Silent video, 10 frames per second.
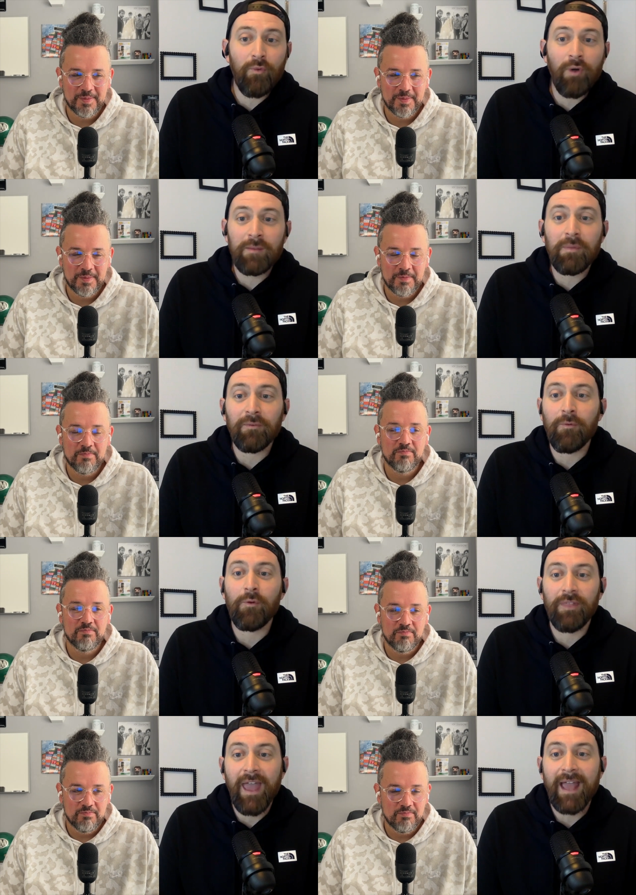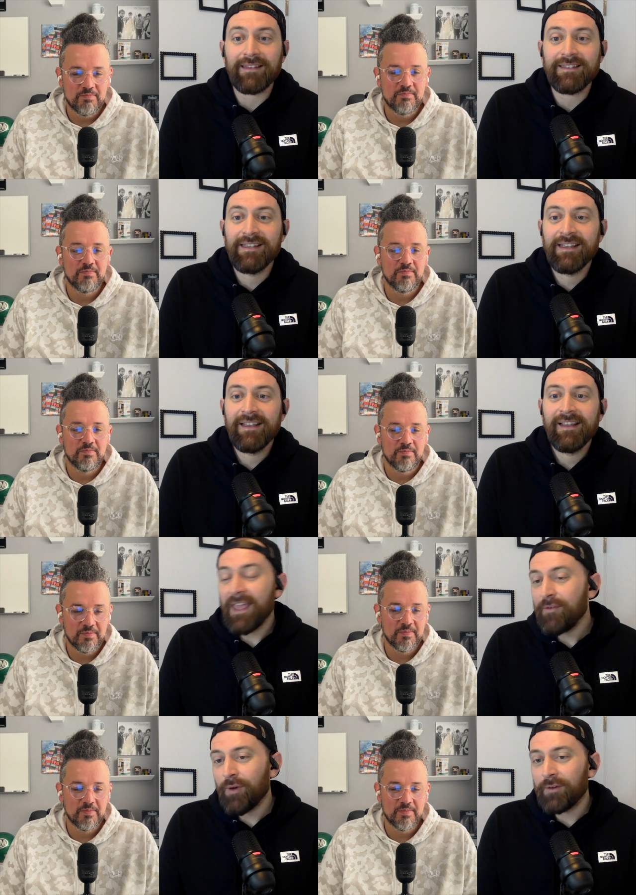Speaker 1: the one before that.
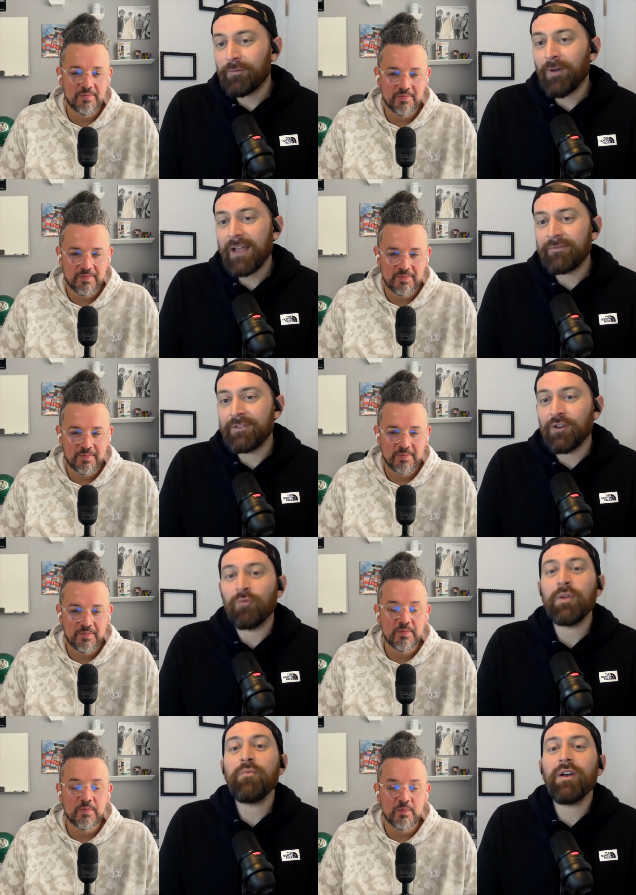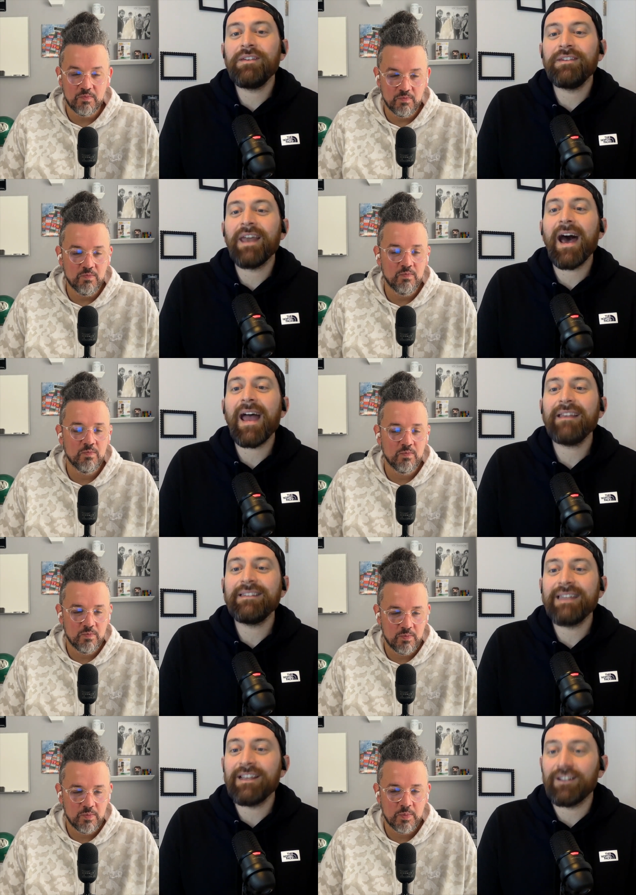They won 5 0. We mm-hmm. won
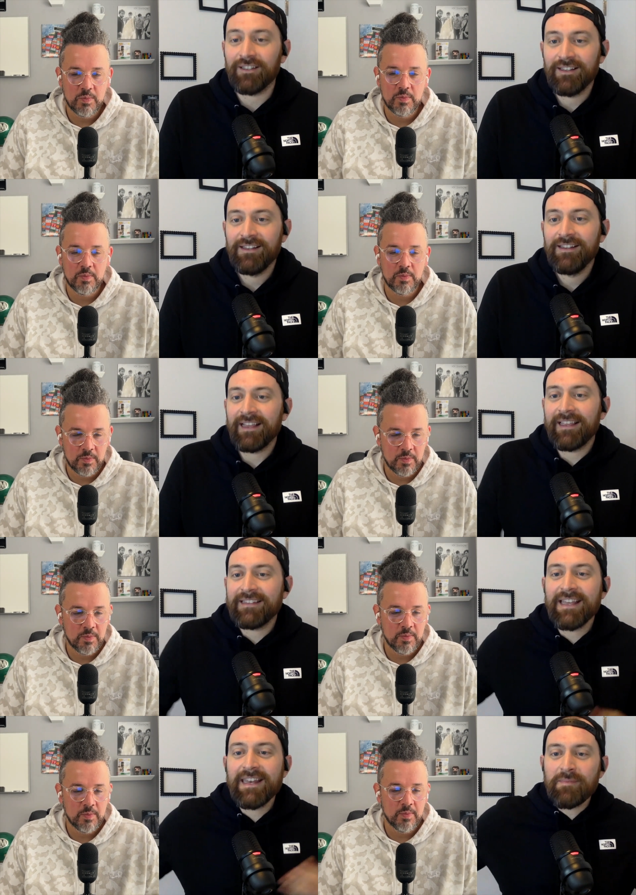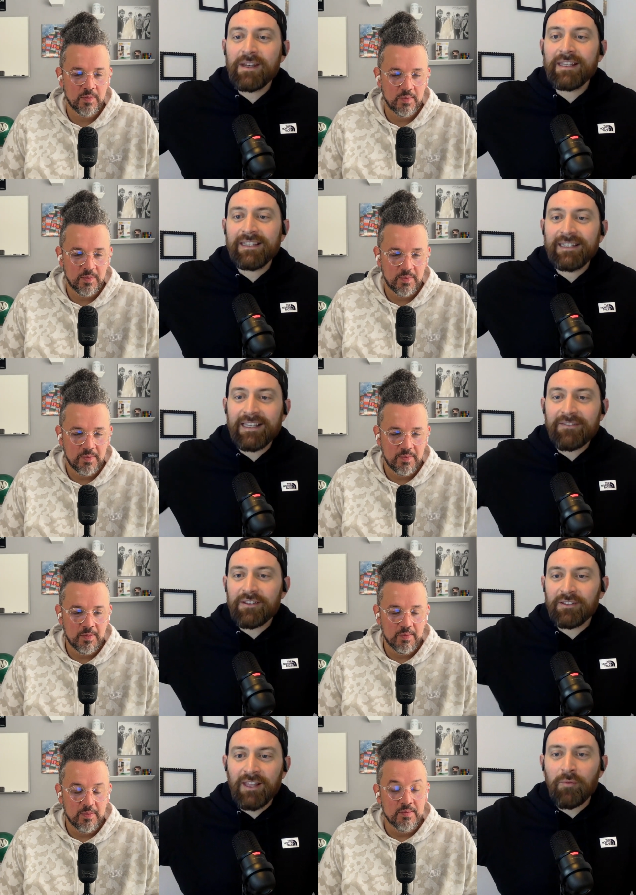9 0. Like, is anybody going to give
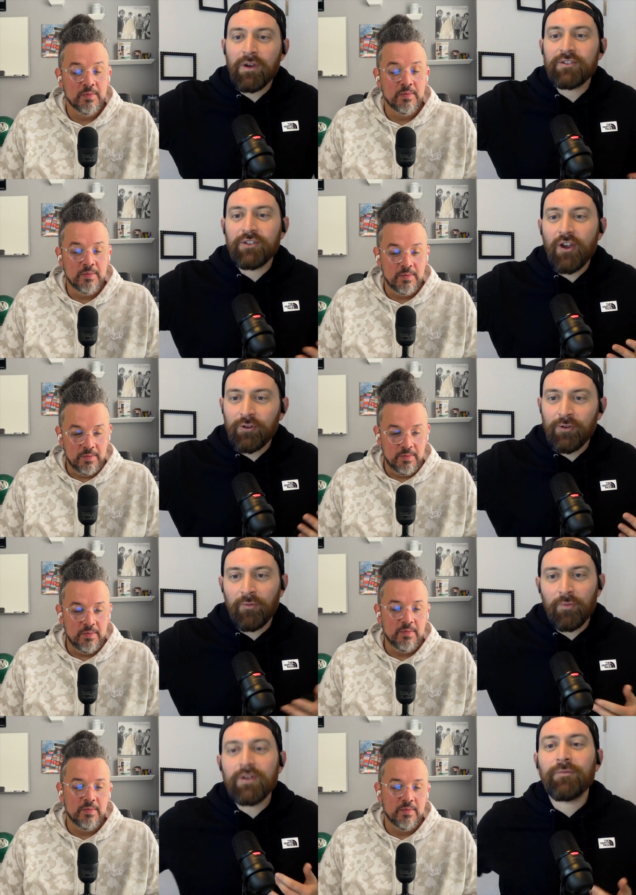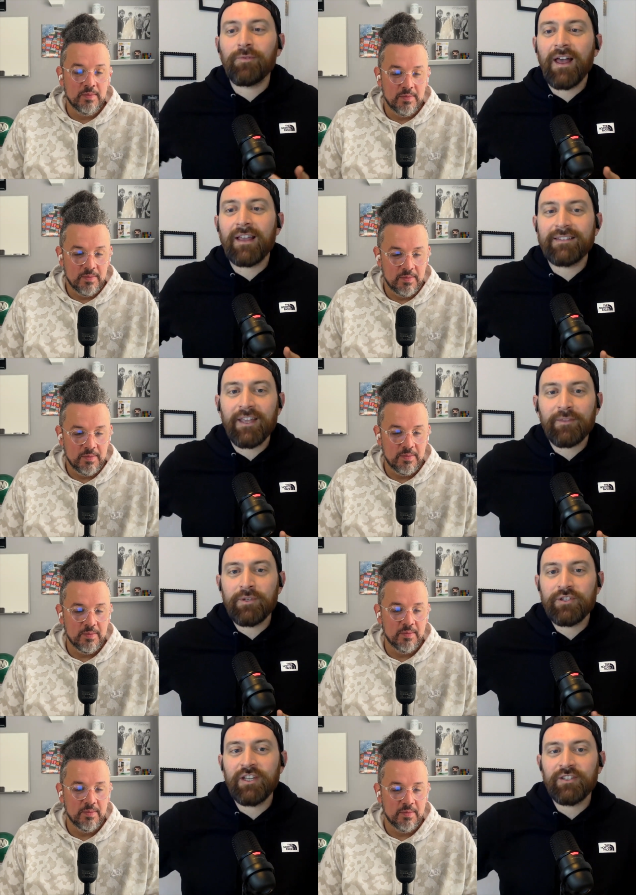it? Like, where's our credit? We're a flying death
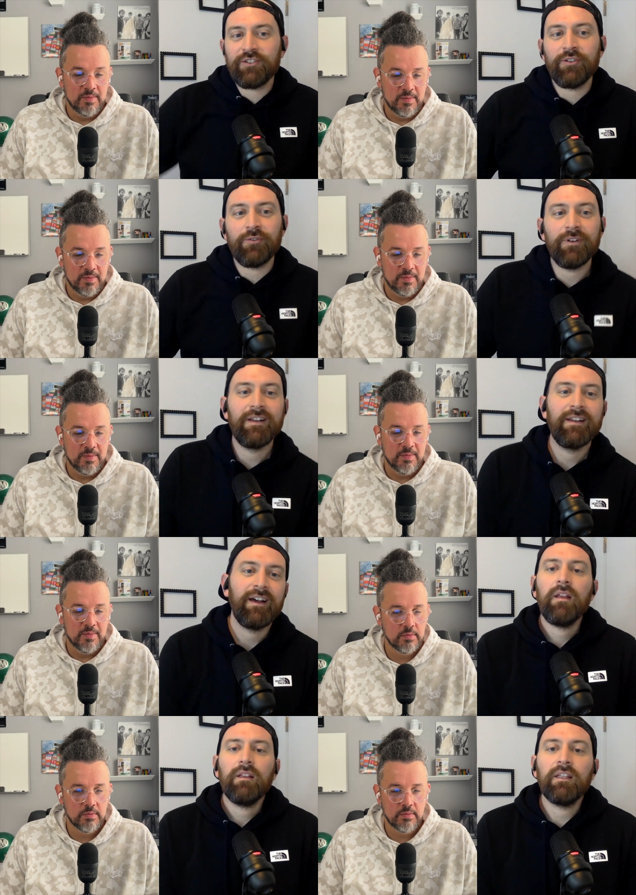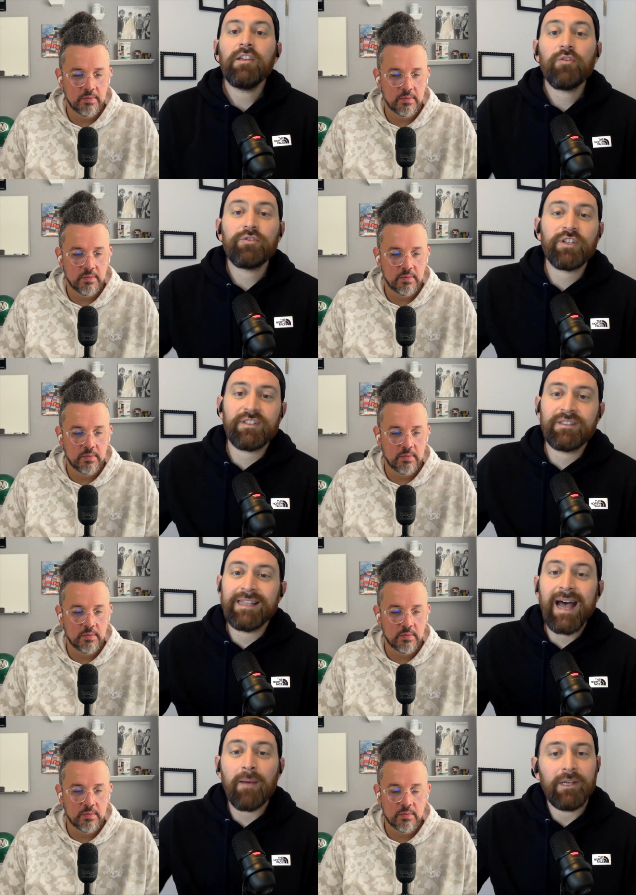machine, too. Lyon
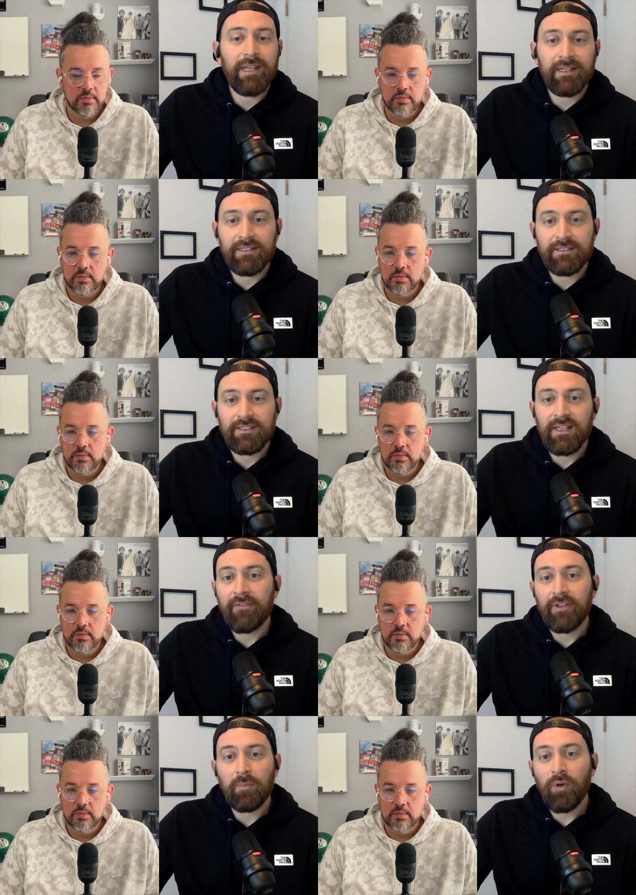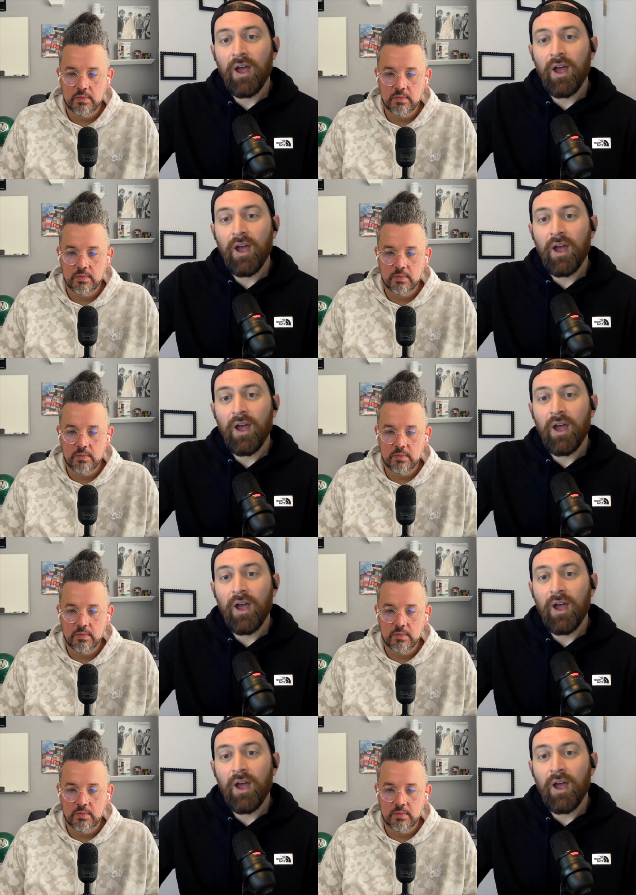just dominated Slavia